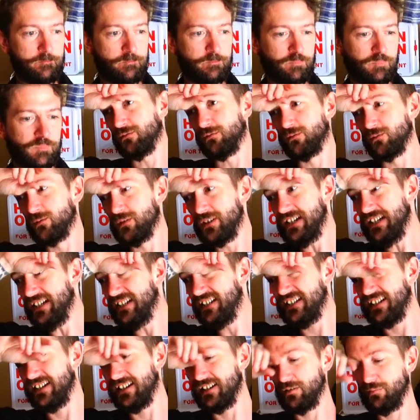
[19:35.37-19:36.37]

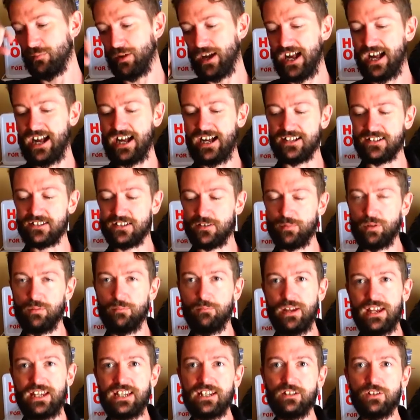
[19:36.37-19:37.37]
Recent past, I've been
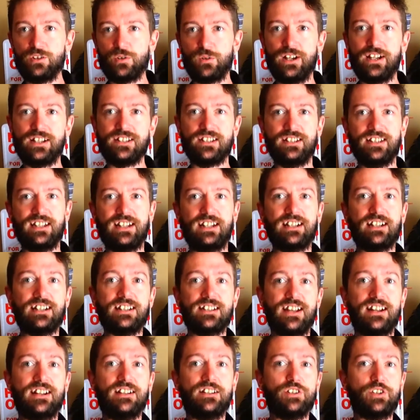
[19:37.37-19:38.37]
making drinks and getting
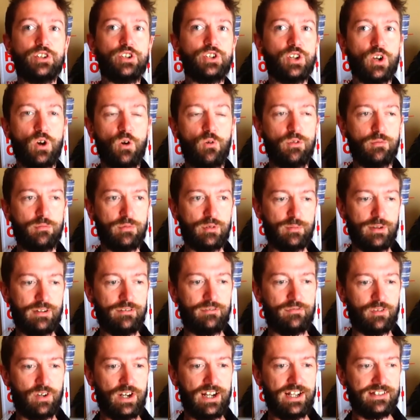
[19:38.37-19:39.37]
excited to show them to my
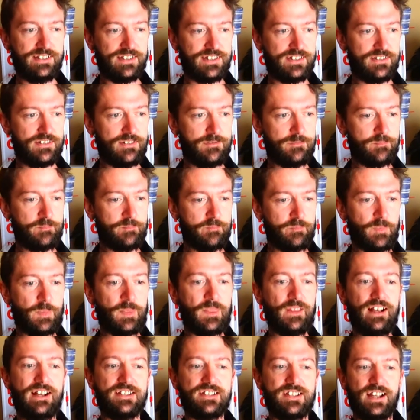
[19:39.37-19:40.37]
friends,
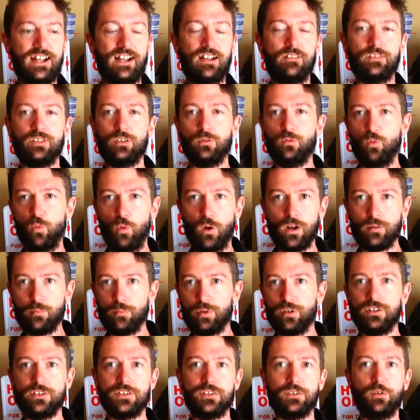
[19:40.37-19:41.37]
as I have, one
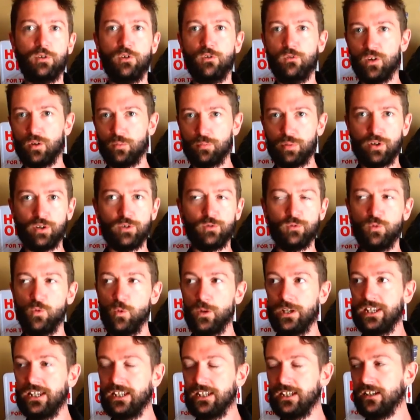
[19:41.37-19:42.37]
person over per
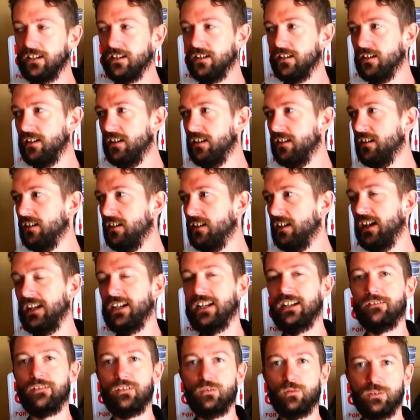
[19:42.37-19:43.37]
week, and
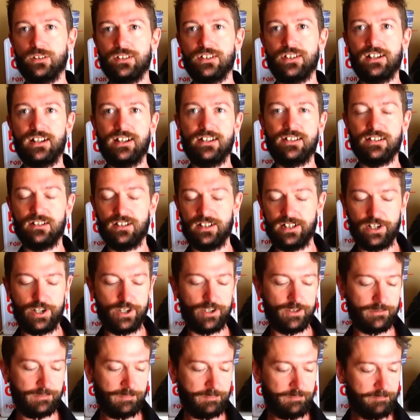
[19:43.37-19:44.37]
everyone's in
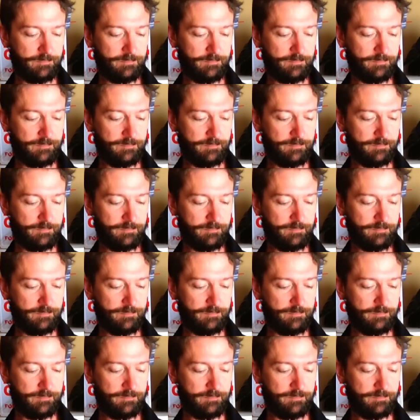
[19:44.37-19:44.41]
isolation.